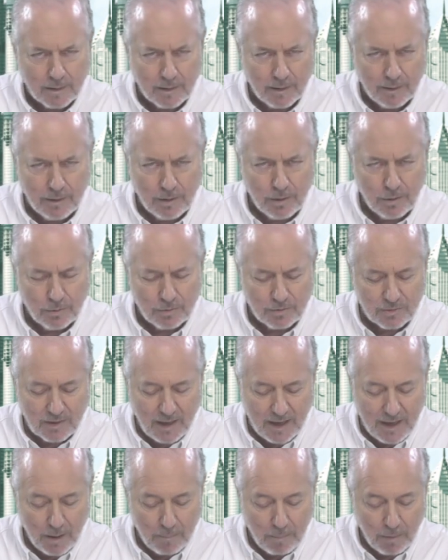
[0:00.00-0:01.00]
Do you
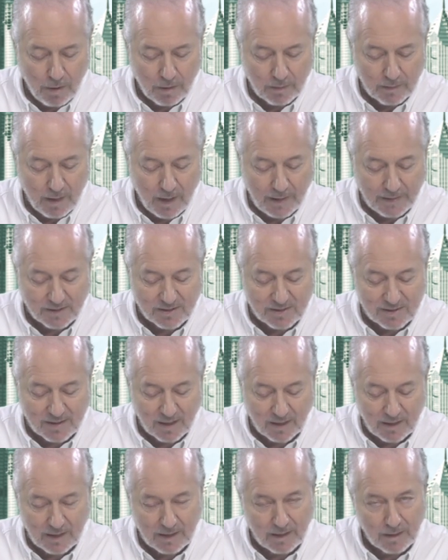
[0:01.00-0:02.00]
stay up all night
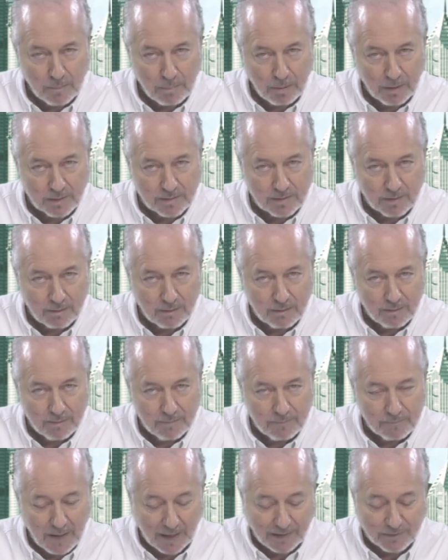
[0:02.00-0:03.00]
studying the puzzle?
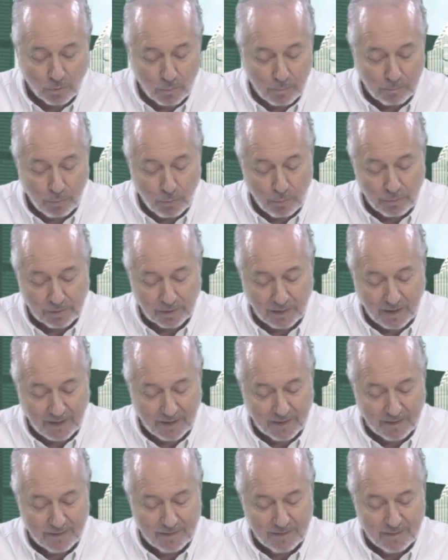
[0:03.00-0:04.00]
Es un puzzle.
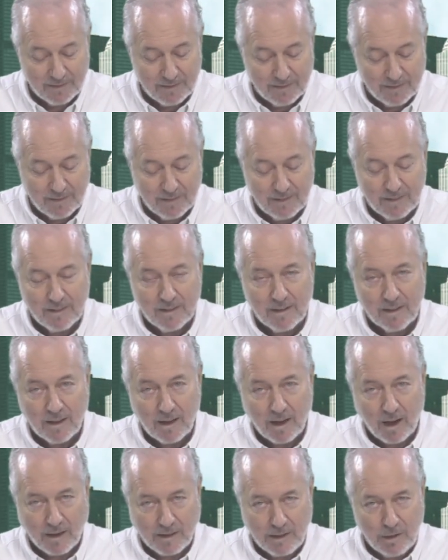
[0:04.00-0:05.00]

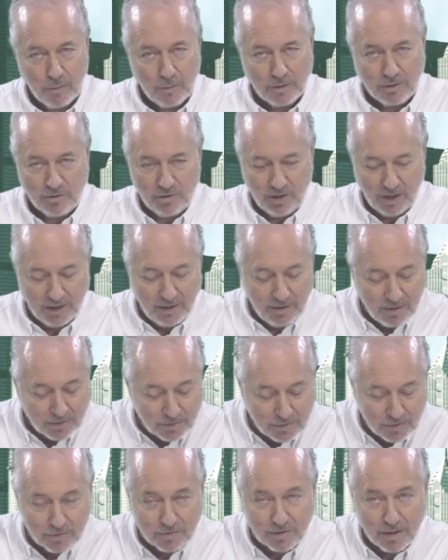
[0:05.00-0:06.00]
Are you a
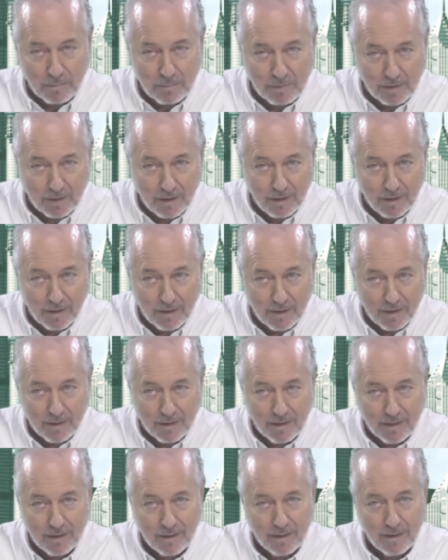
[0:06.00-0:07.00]
genius or something?
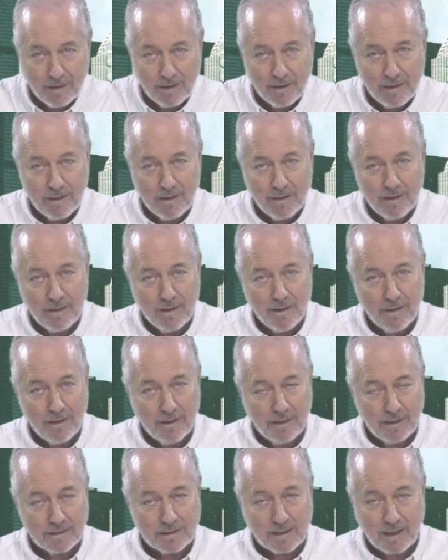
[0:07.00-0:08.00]

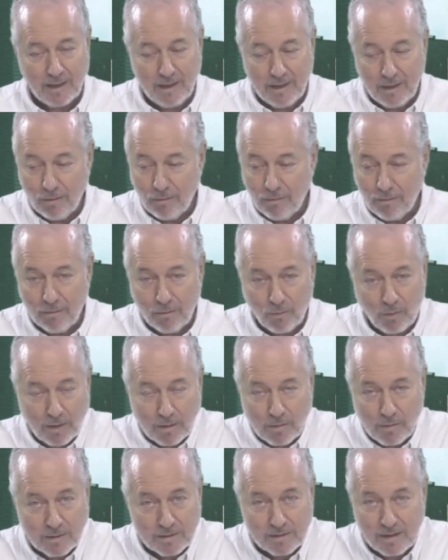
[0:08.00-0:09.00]
¿Eres genio o
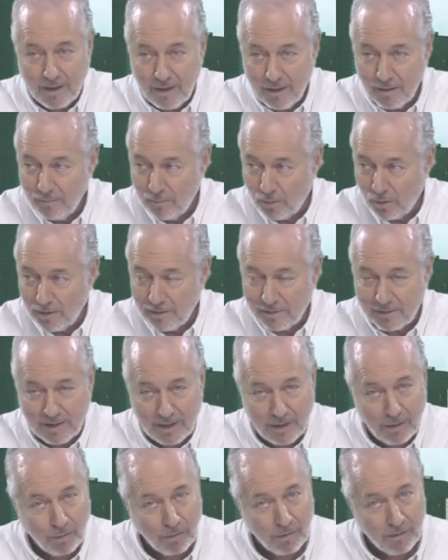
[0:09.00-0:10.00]
algo así, por el
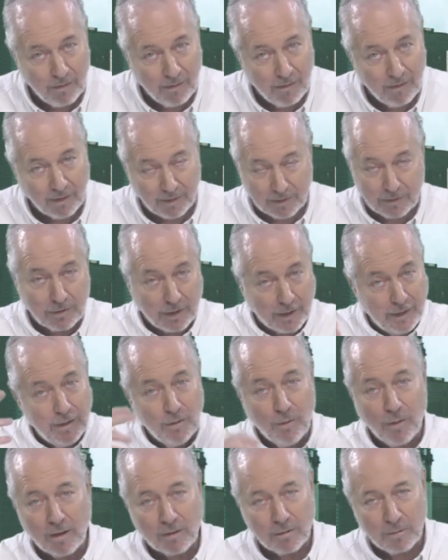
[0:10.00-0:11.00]
estilo? ¿Eres
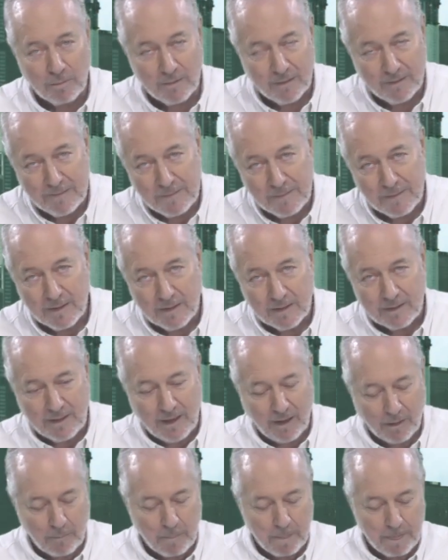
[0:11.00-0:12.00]
genio o algo?
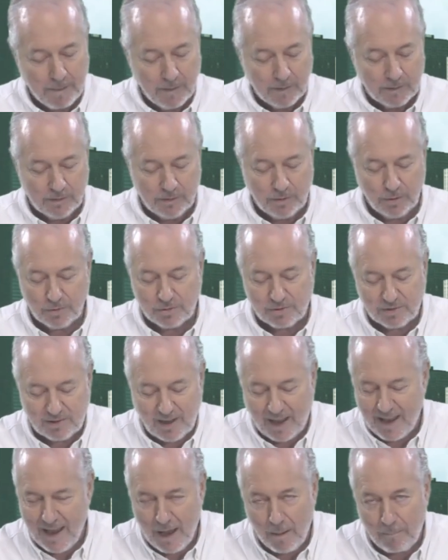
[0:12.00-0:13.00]
Yeah. Do you
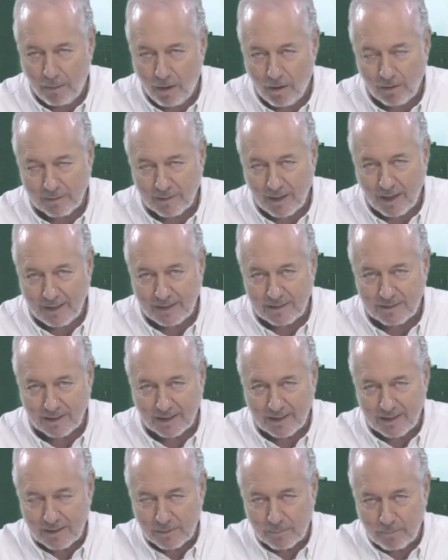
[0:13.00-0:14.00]
stay up all night? ¿Te
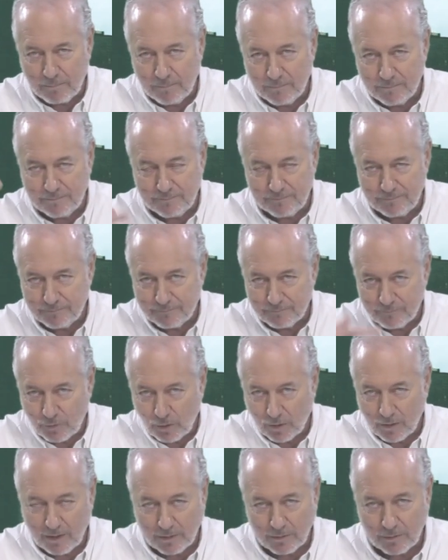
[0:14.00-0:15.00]
quedas
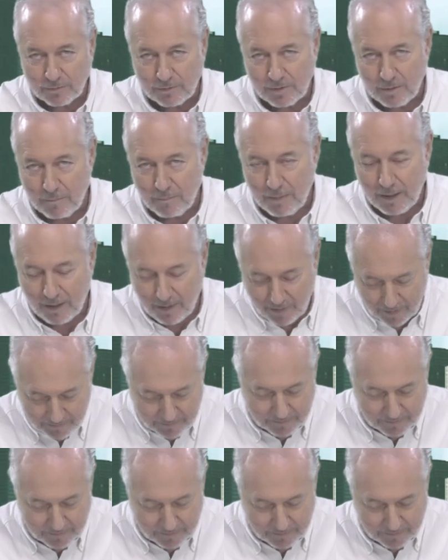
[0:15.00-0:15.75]
toda la noche en vela?